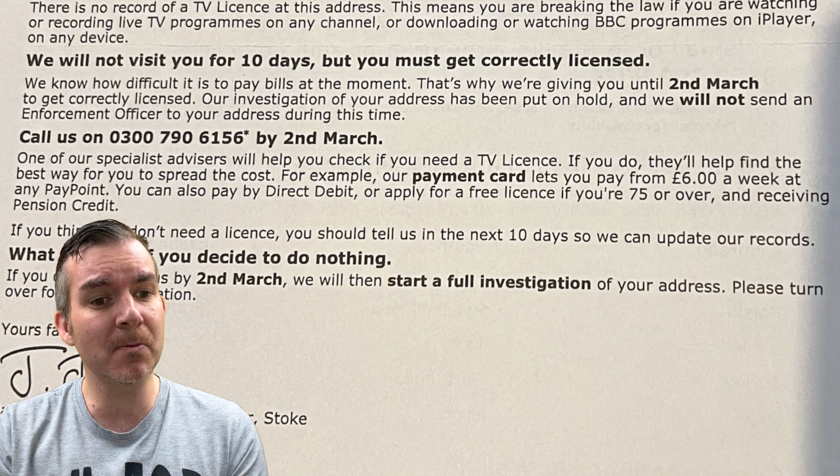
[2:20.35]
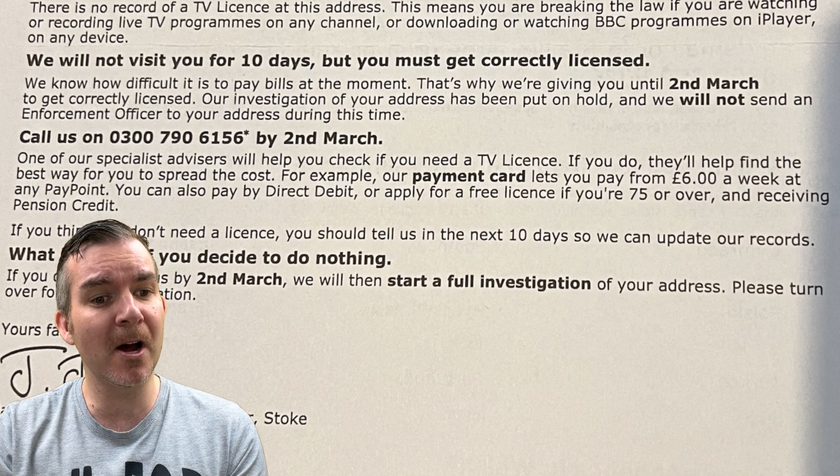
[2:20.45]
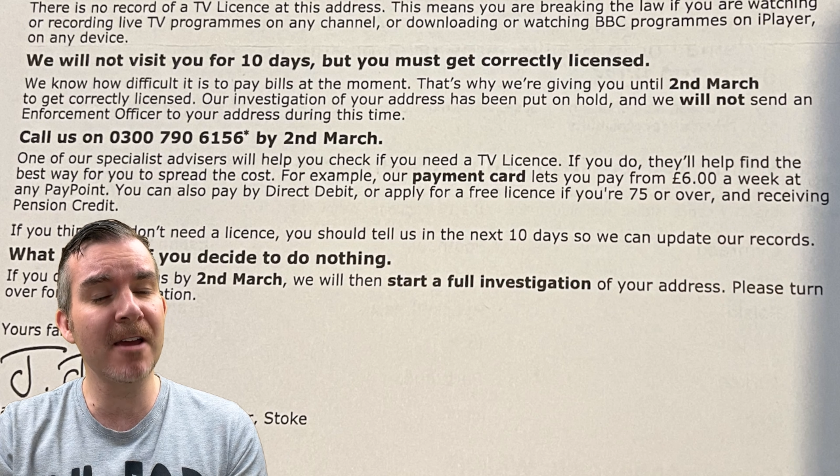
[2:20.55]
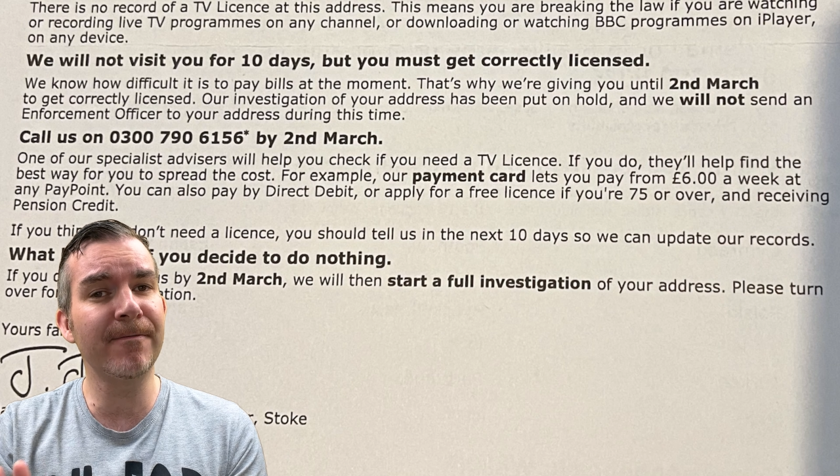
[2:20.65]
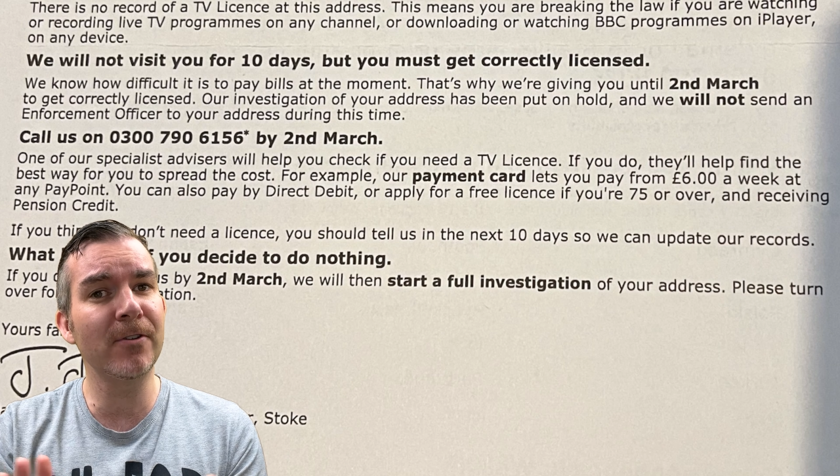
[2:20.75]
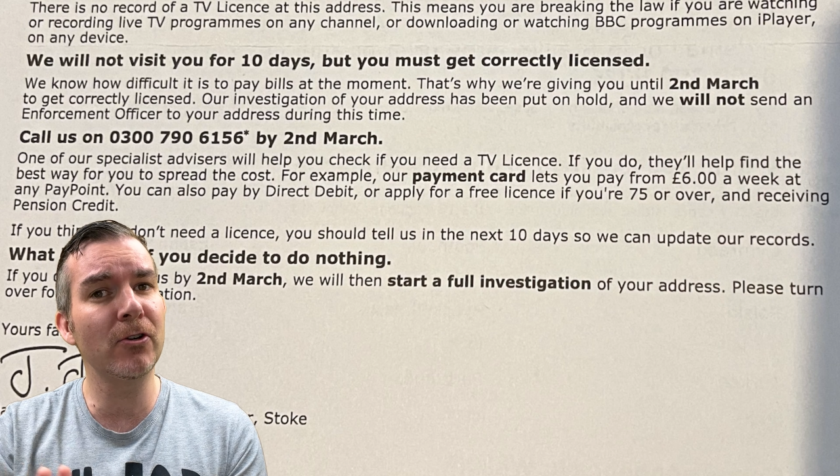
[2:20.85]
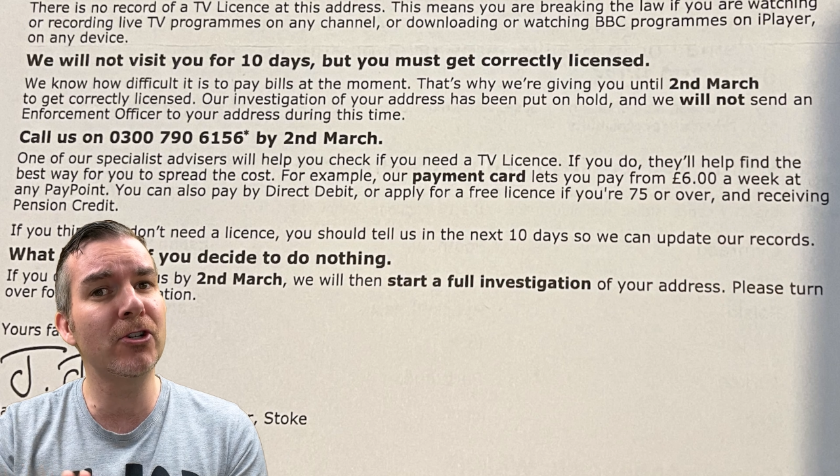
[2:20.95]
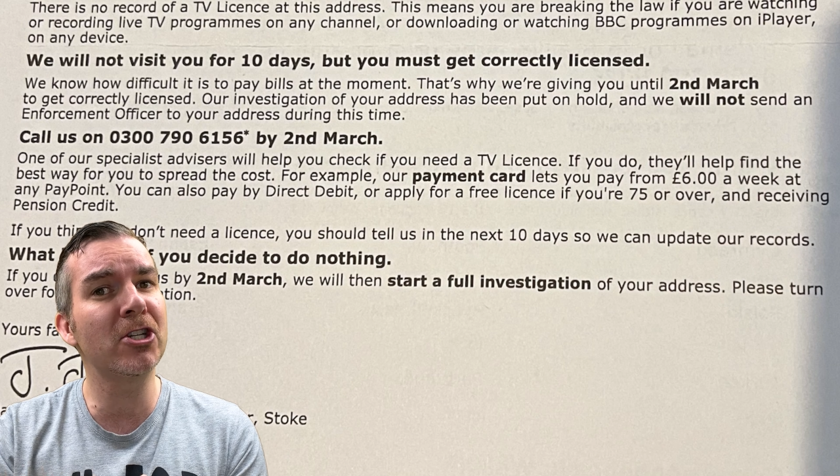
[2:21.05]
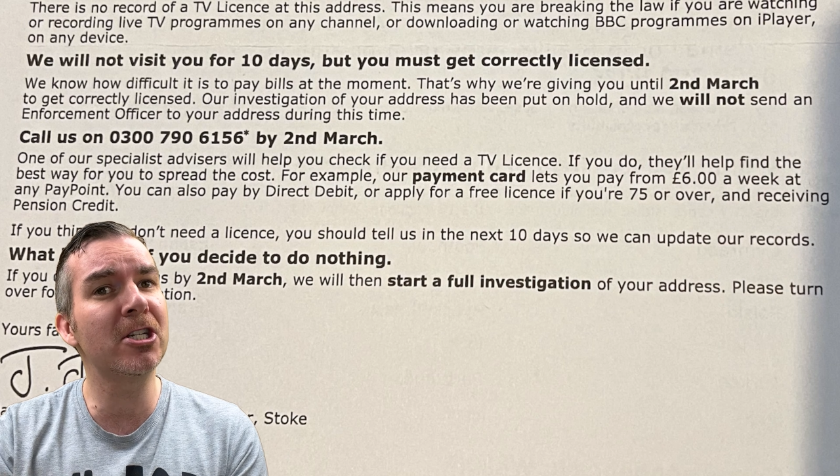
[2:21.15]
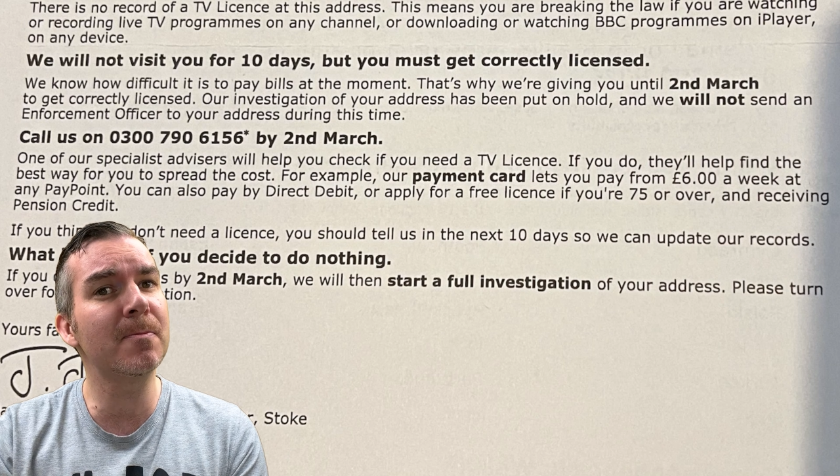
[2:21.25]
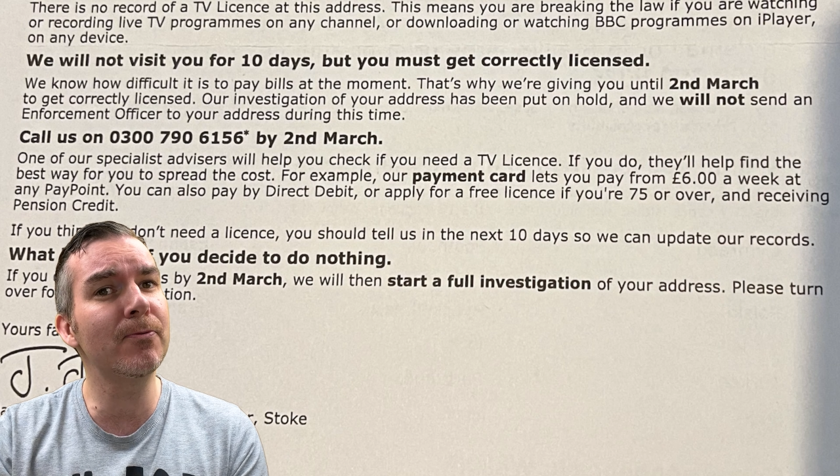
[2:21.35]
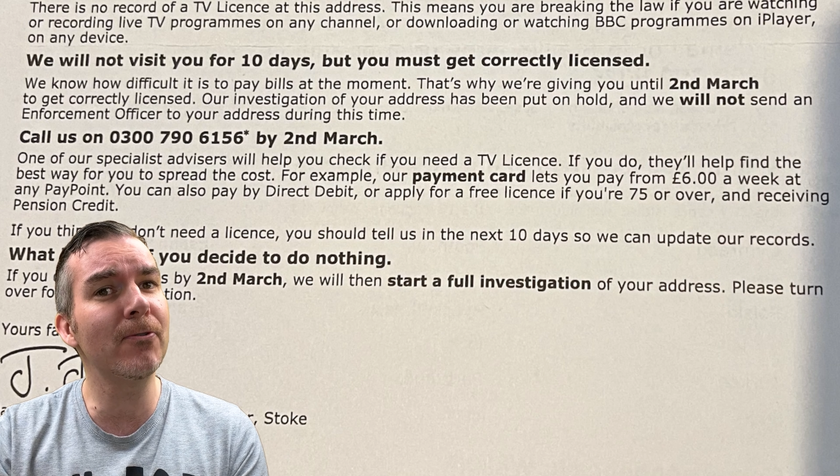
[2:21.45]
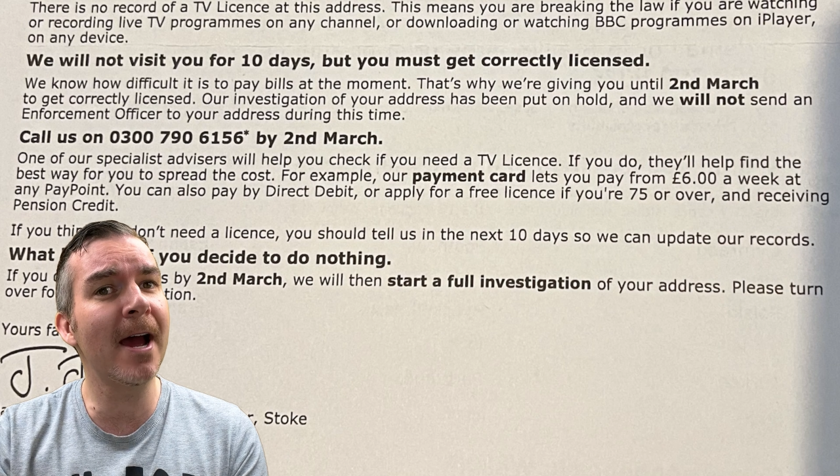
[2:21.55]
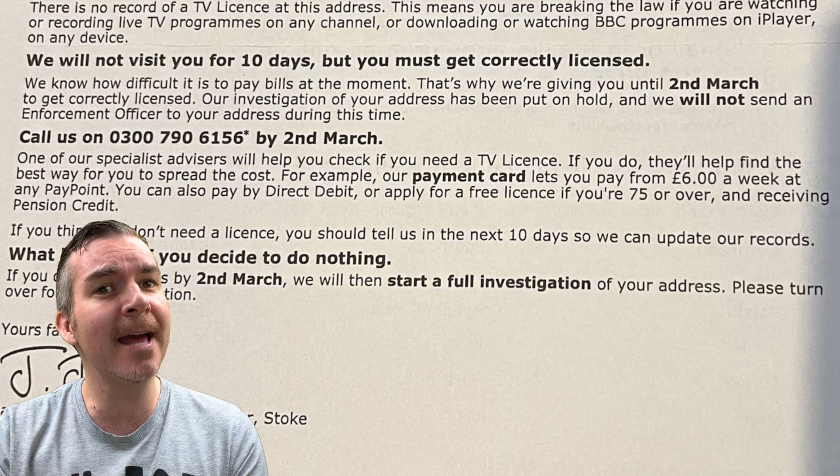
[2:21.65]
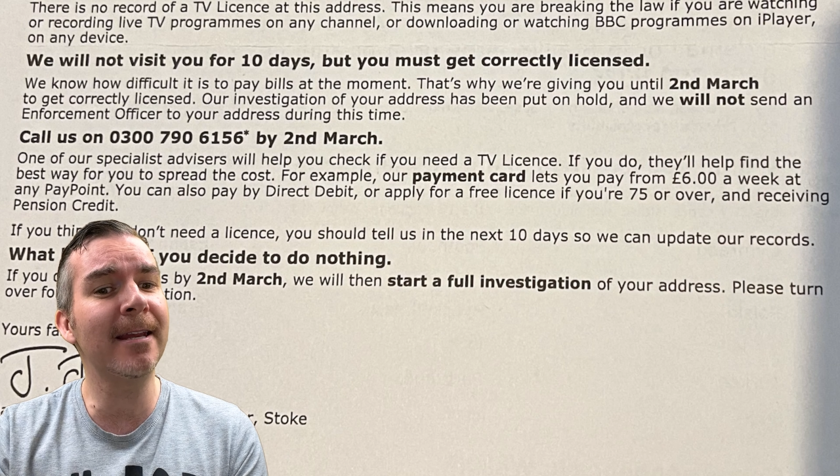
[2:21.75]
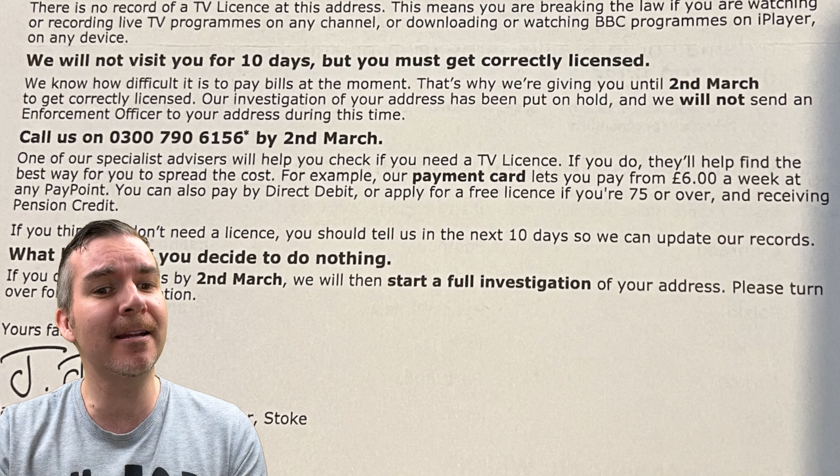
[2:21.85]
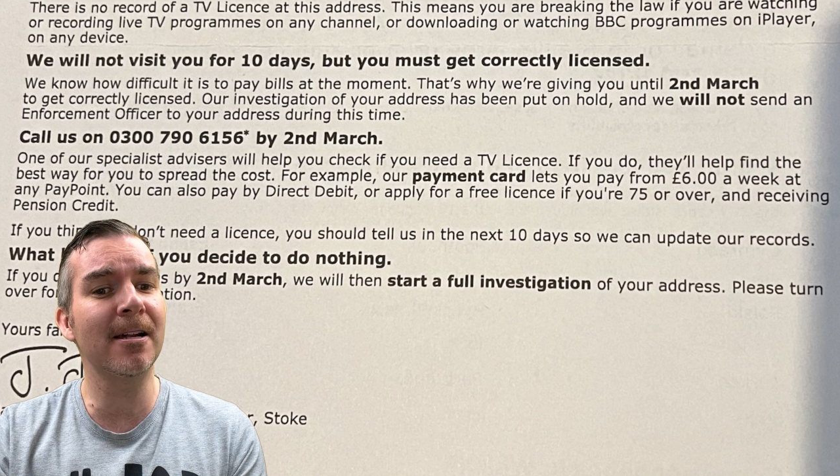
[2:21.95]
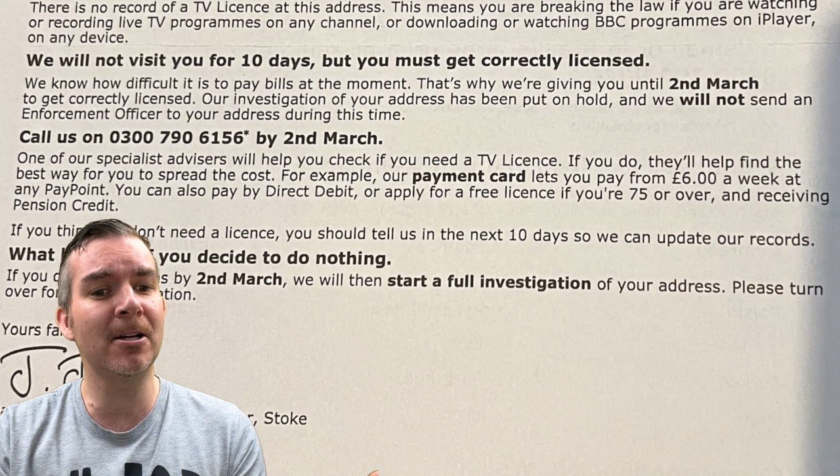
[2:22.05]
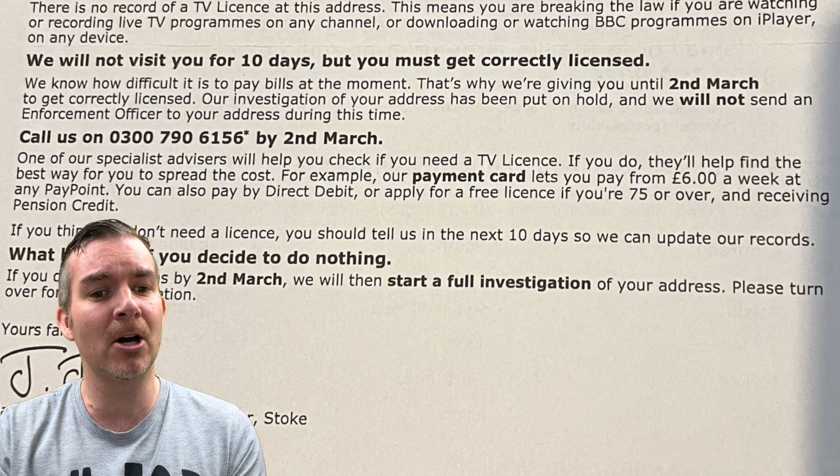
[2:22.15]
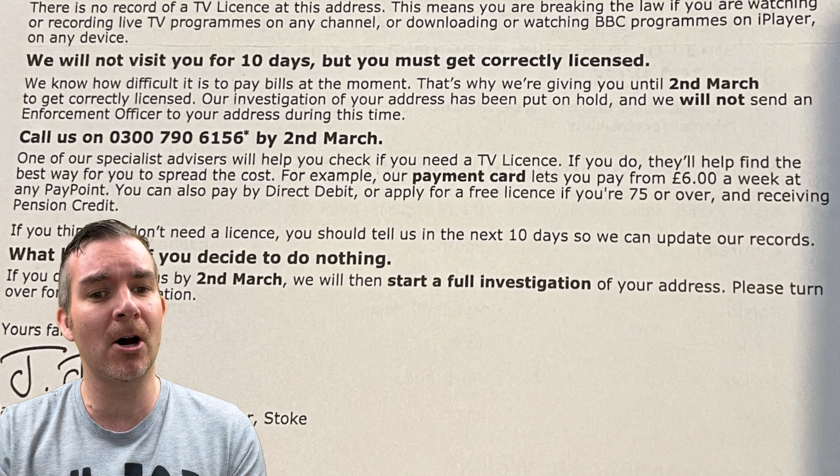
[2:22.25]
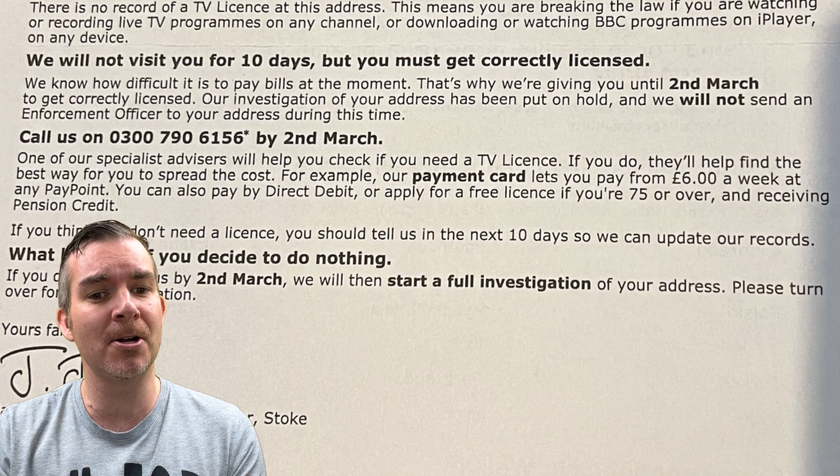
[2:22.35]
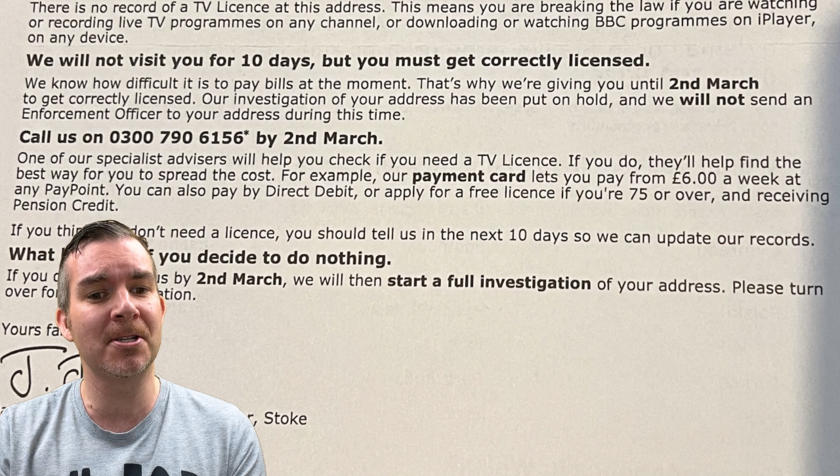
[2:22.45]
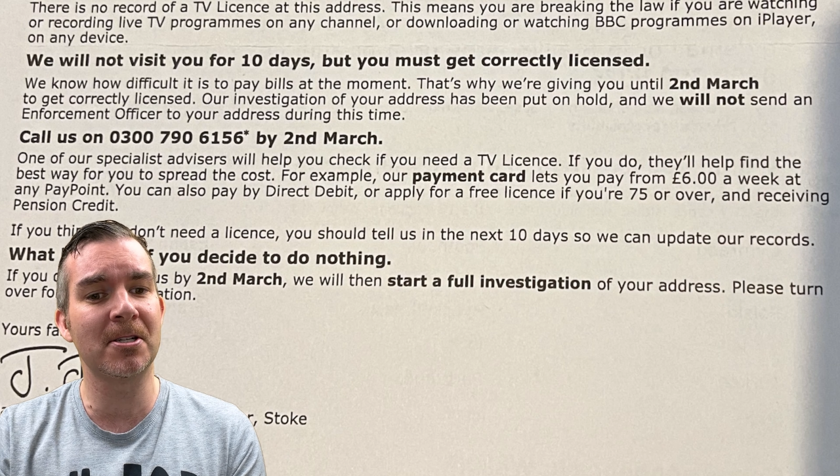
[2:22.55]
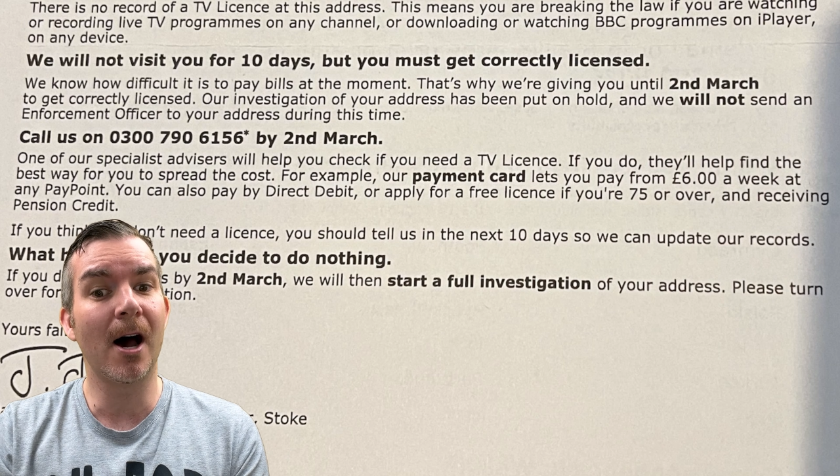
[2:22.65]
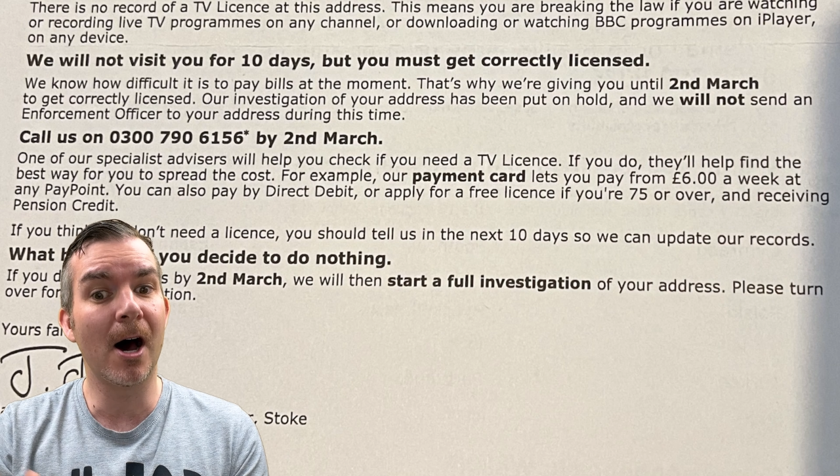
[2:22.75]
way for you to spread the cost.